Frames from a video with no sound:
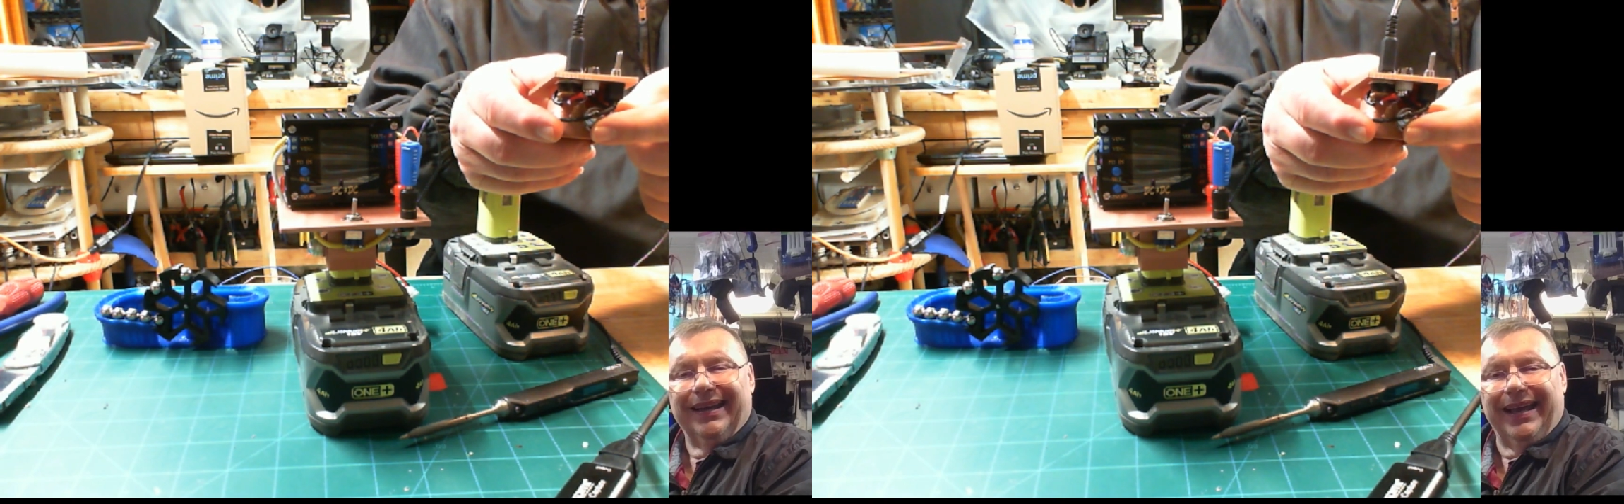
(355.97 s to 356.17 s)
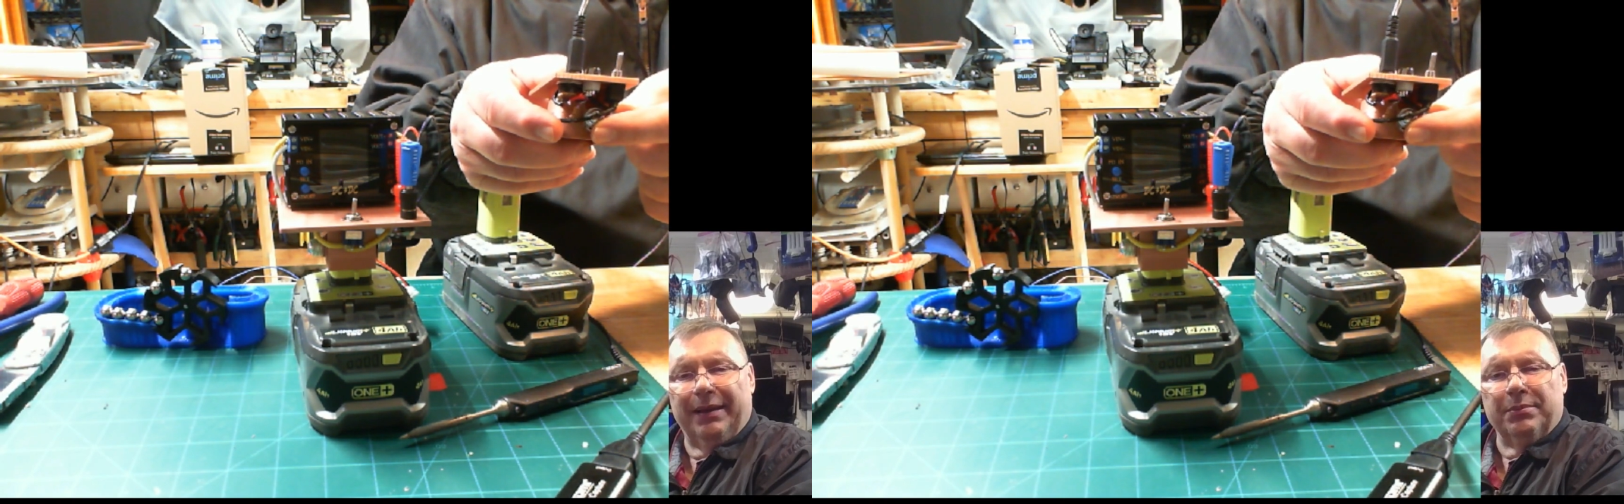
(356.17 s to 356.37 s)

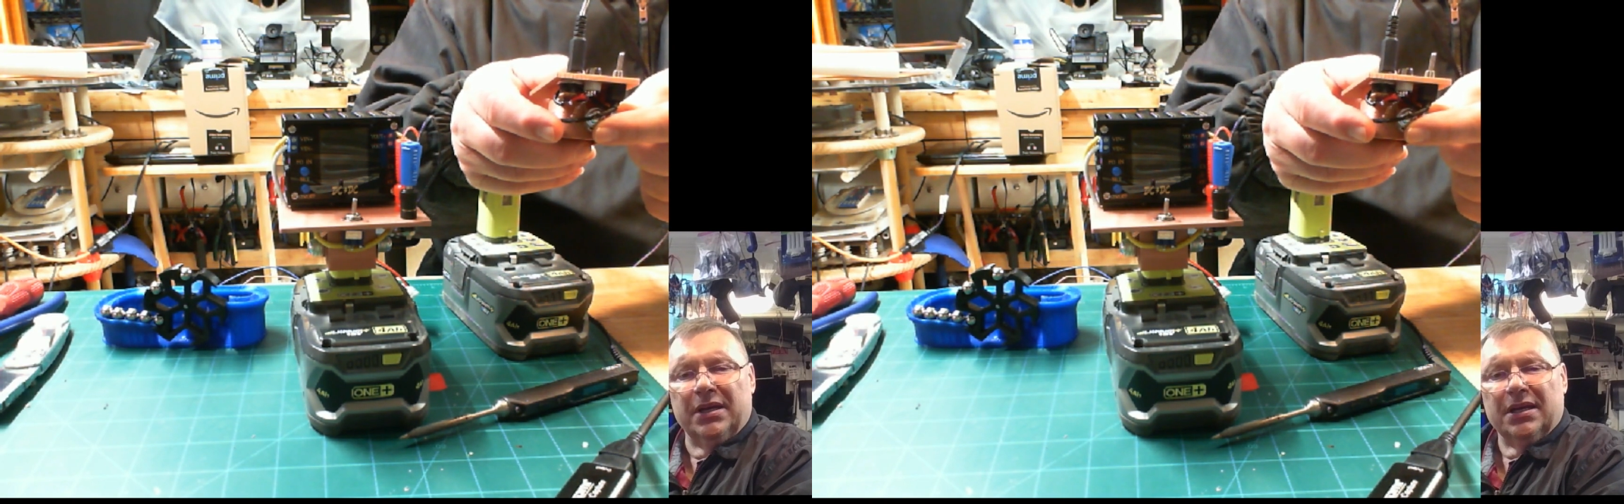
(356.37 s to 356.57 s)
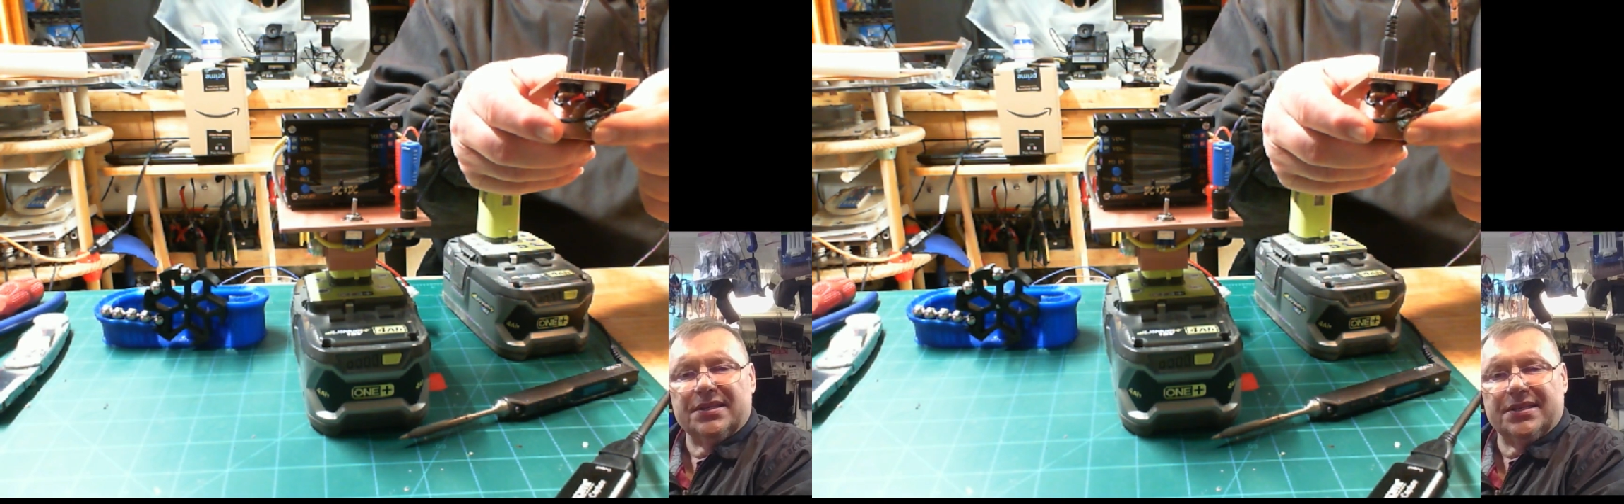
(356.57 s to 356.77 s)

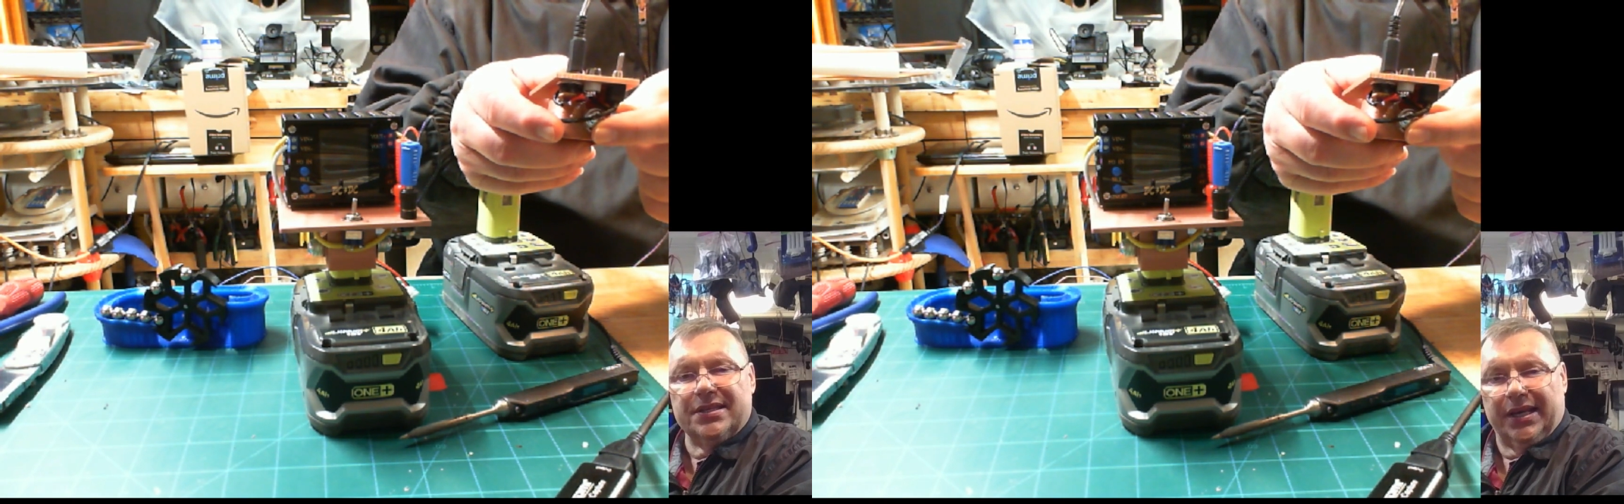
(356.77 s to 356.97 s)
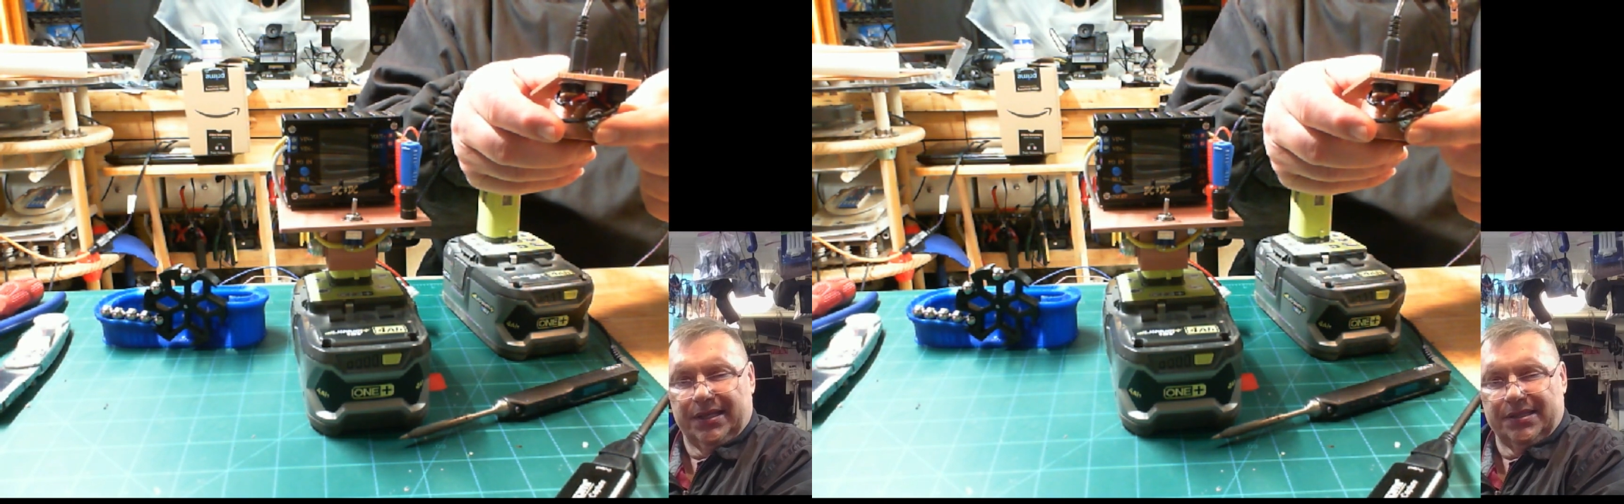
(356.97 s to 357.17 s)

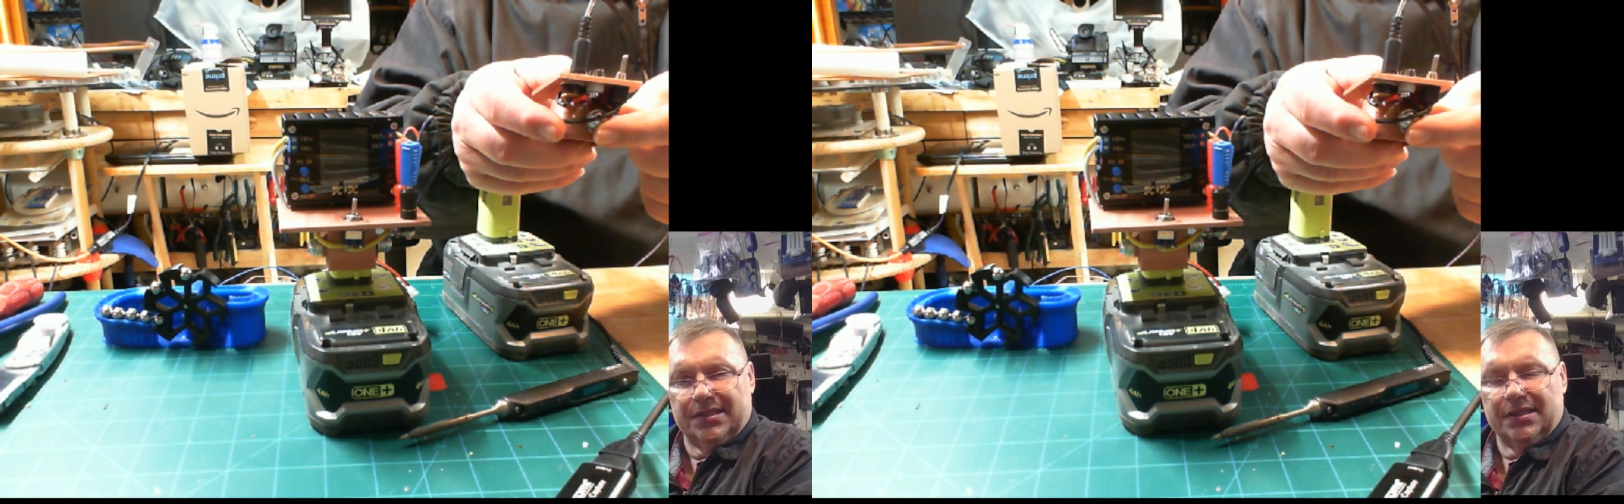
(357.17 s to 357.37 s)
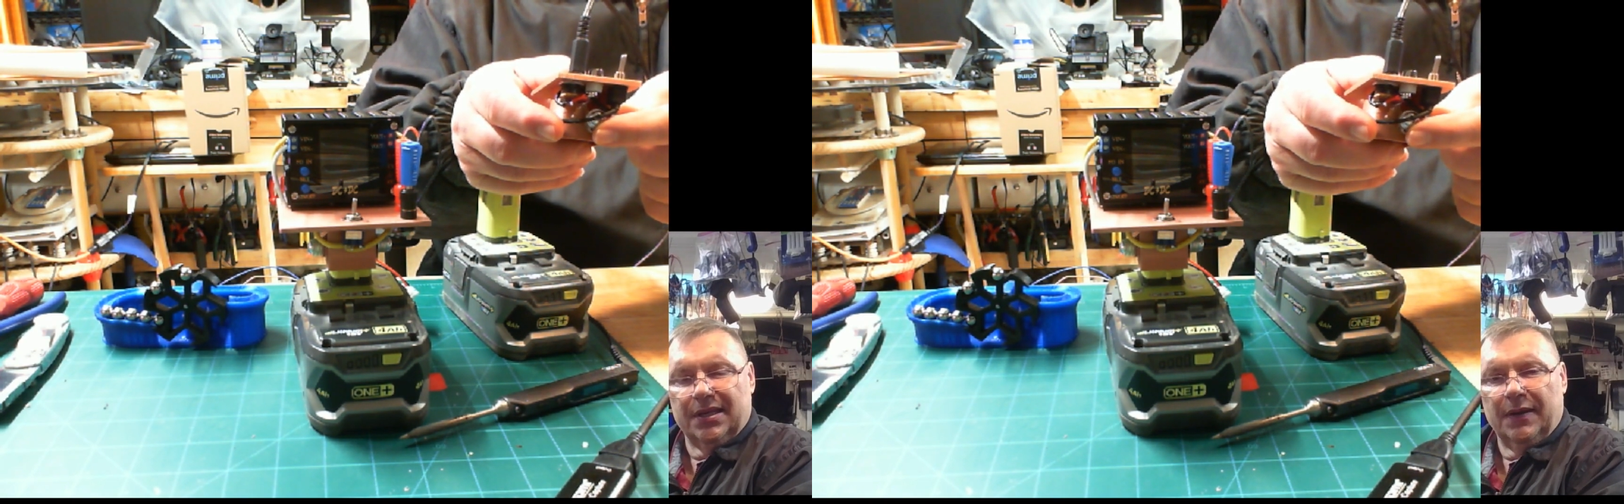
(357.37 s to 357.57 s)
M6,